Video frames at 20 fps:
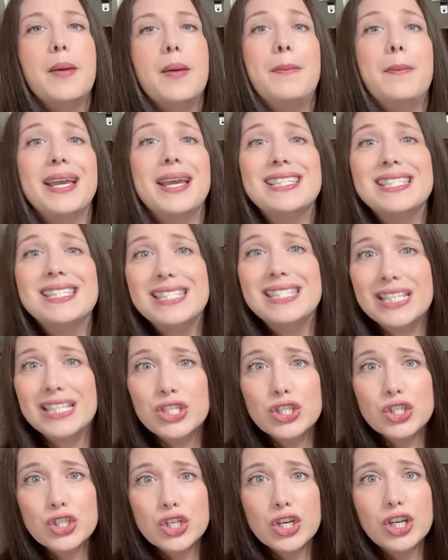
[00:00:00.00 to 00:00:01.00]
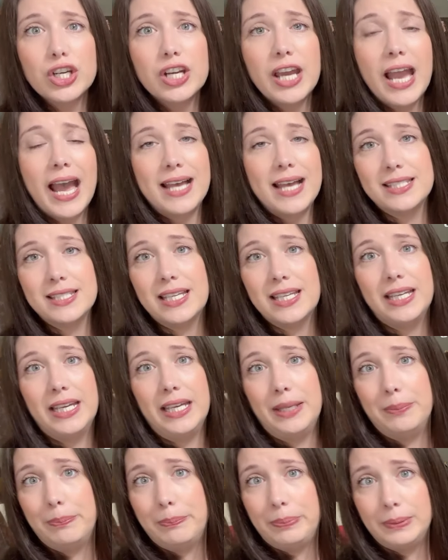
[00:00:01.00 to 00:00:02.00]
My sister has it
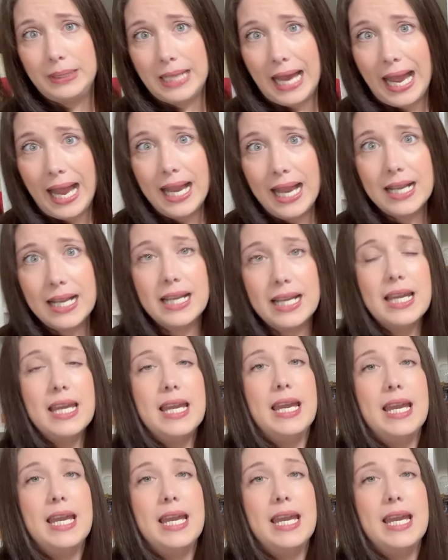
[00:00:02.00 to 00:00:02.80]
in black,